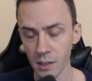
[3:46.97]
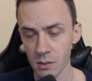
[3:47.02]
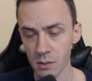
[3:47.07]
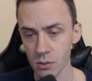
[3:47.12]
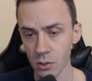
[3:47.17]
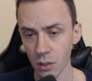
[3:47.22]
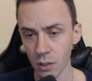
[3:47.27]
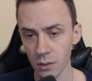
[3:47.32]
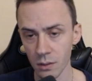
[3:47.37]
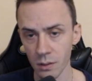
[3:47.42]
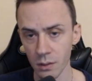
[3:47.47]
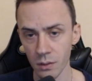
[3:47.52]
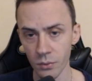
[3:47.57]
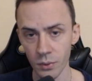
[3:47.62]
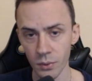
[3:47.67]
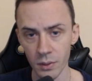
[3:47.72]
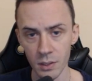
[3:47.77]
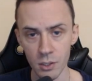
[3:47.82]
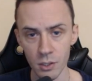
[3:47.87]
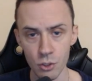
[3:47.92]
is not
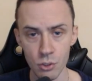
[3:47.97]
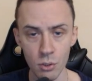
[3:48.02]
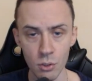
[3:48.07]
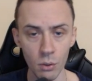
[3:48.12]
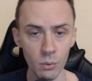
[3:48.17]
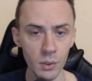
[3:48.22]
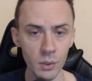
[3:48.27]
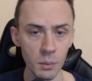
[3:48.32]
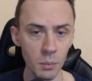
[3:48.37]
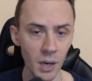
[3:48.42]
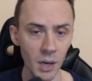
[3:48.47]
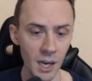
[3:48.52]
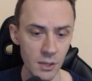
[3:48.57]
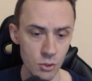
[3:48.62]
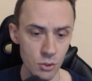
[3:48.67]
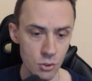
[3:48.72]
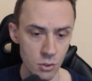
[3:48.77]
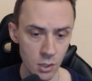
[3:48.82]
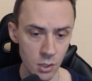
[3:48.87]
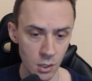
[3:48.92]
really showing
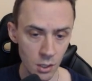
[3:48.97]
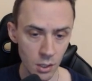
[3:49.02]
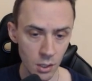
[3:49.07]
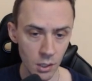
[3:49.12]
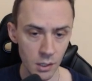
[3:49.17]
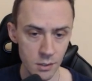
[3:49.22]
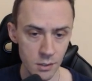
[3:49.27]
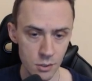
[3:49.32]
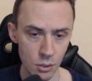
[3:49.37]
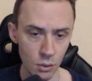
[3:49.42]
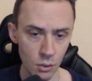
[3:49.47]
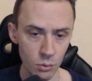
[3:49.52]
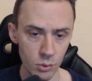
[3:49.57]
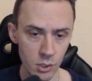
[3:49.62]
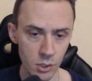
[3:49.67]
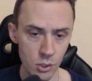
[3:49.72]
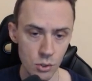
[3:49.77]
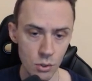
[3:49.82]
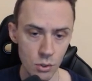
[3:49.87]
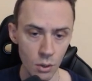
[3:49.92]
much. It's
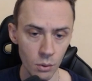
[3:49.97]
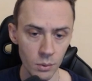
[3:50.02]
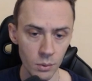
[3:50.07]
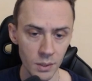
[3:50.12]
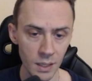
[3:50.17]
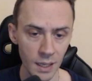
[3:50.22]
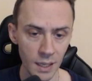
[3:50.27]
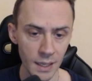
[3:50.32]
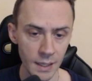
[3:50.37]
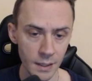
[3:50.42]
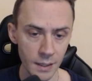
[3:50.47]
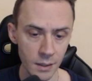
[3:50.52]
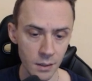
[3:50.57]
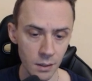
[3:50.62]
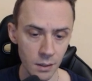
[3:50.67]
only showing like